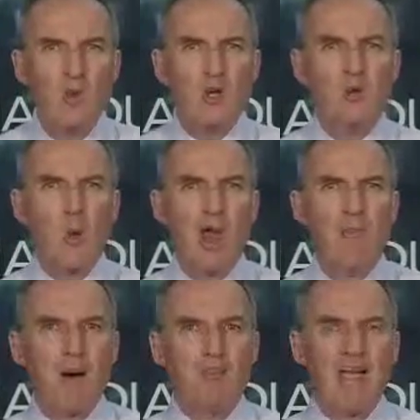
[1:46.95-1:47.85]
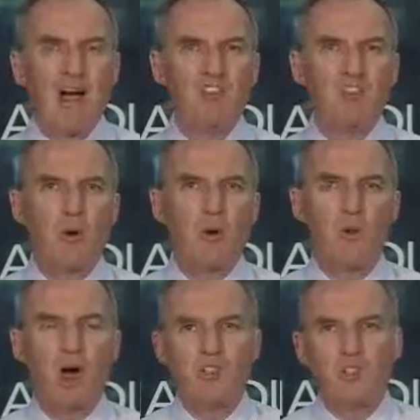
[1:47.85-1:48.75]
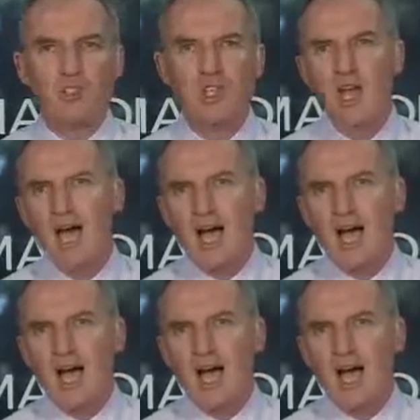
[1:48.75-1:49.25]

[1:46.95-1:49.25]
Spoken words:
which is well above the current spot prices.